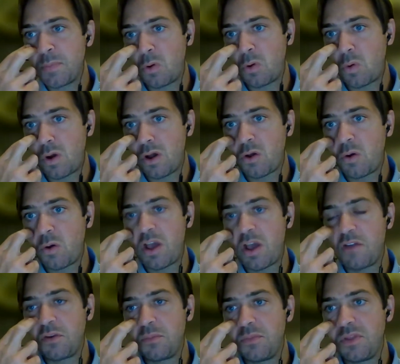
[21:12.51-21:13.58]
people to walk
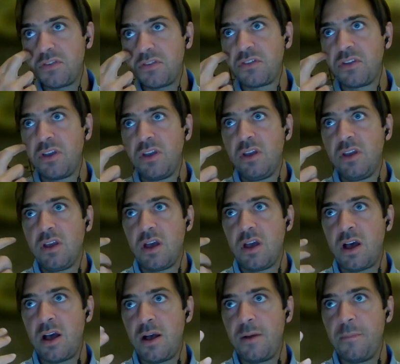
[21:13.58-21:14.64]
away from this
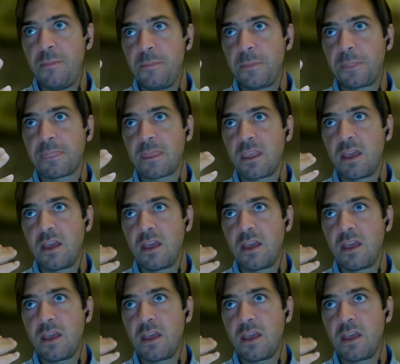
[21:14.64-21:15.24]
um,